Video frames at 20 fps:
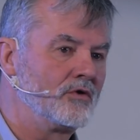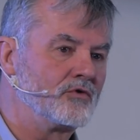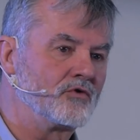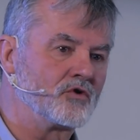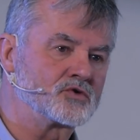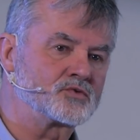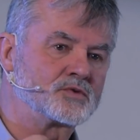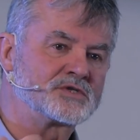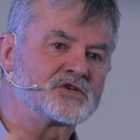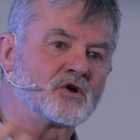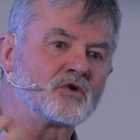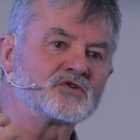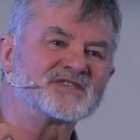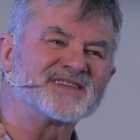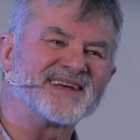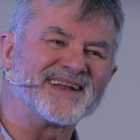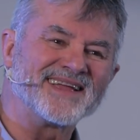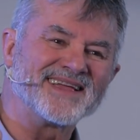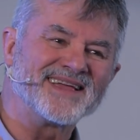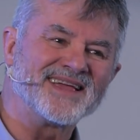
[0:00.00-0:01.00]
Those results
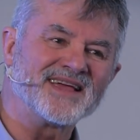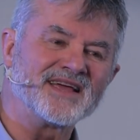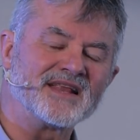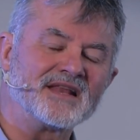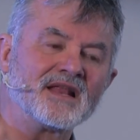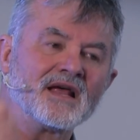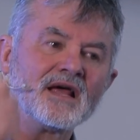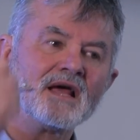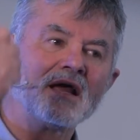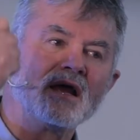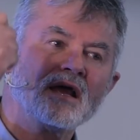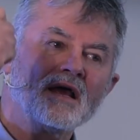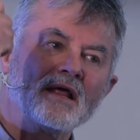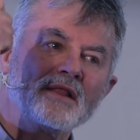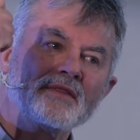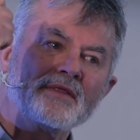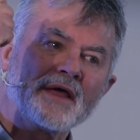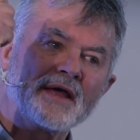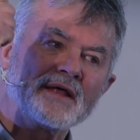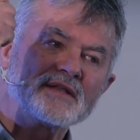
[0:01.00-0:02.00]
that, again,
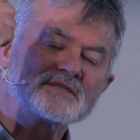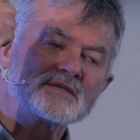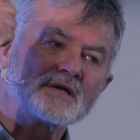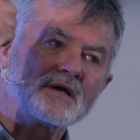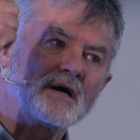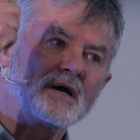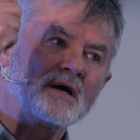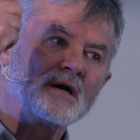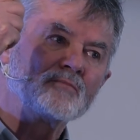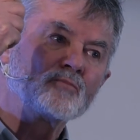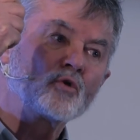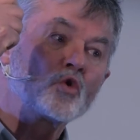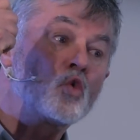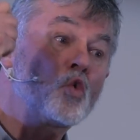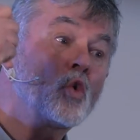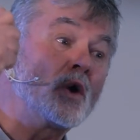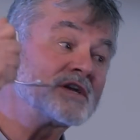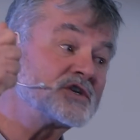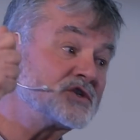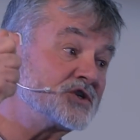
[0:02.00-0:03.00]
that
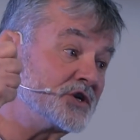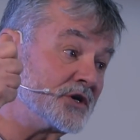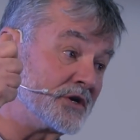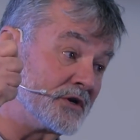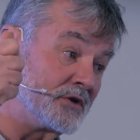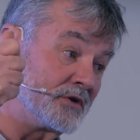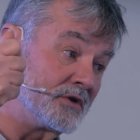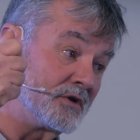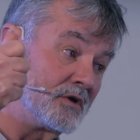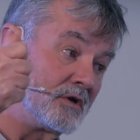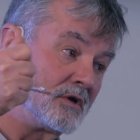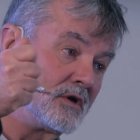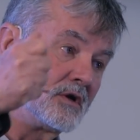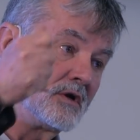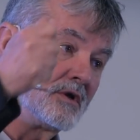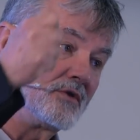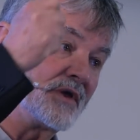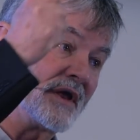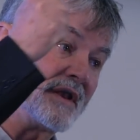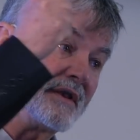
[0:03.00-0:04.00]
questioned
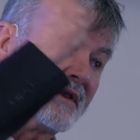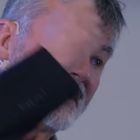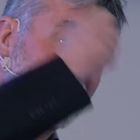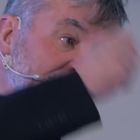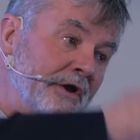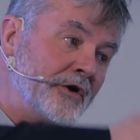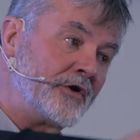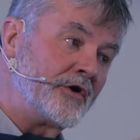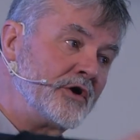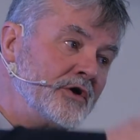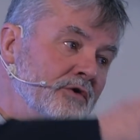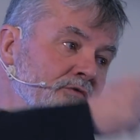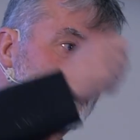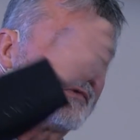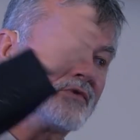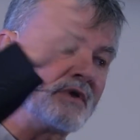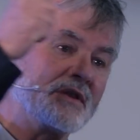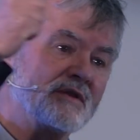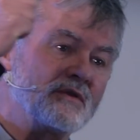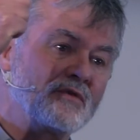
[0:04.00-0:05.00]
that
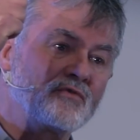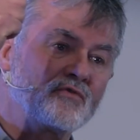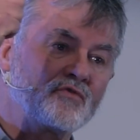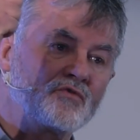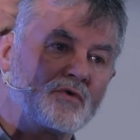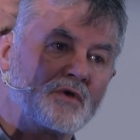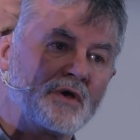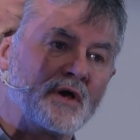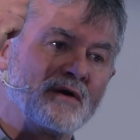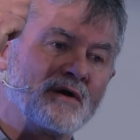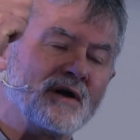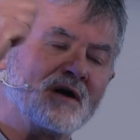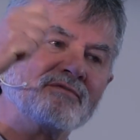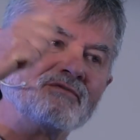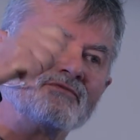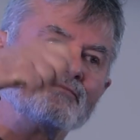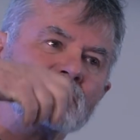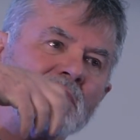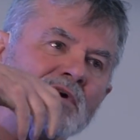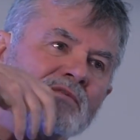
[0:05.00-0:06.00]
narrative that
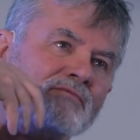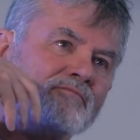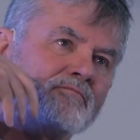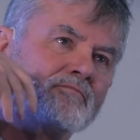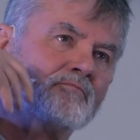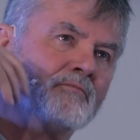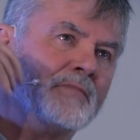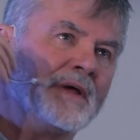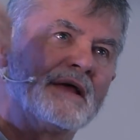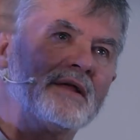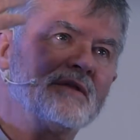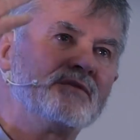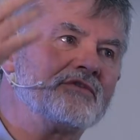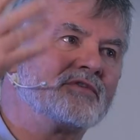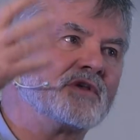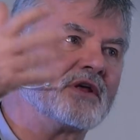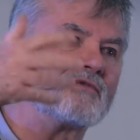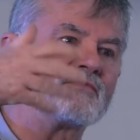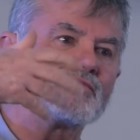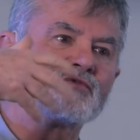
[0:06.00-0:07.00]
of
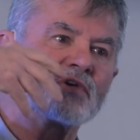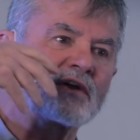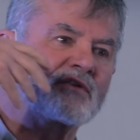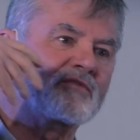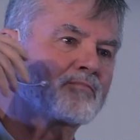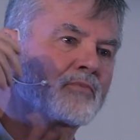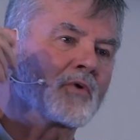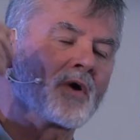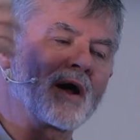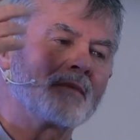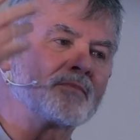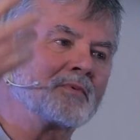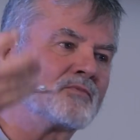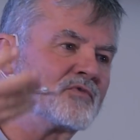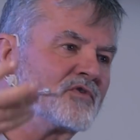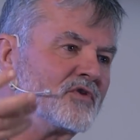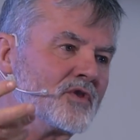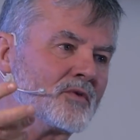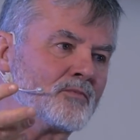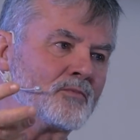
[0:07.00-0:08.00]
meds that fix
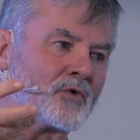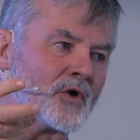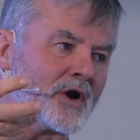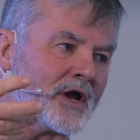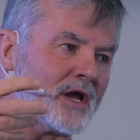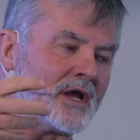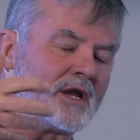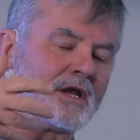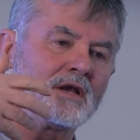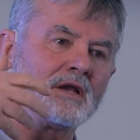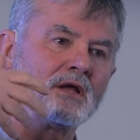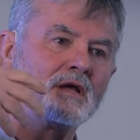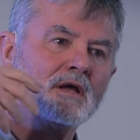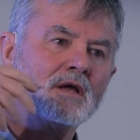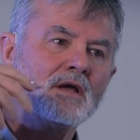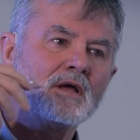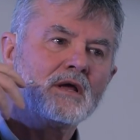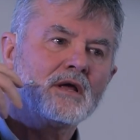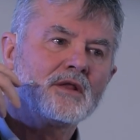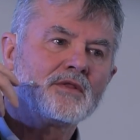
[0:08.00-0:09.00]
problems in the brain,
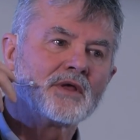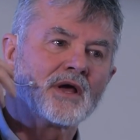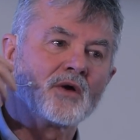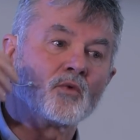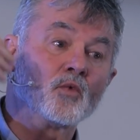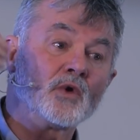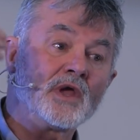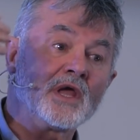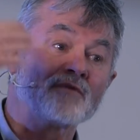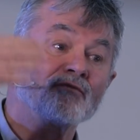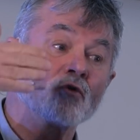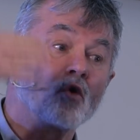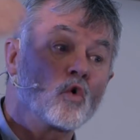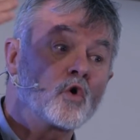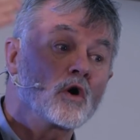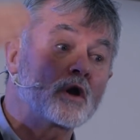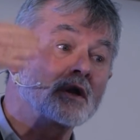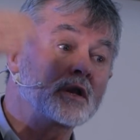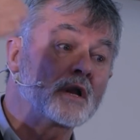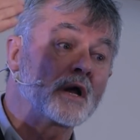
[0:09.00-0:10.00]
that we have
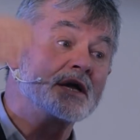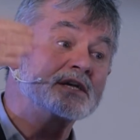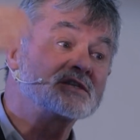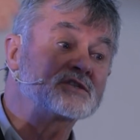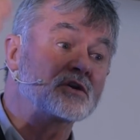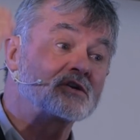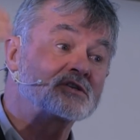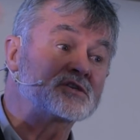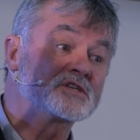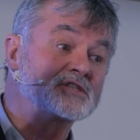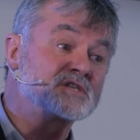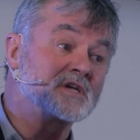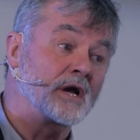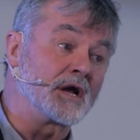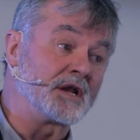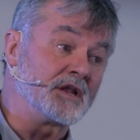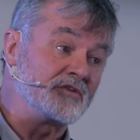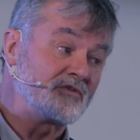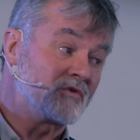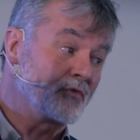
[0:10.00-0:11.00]
organized our
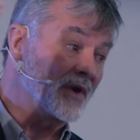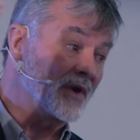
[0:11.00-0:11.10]
societies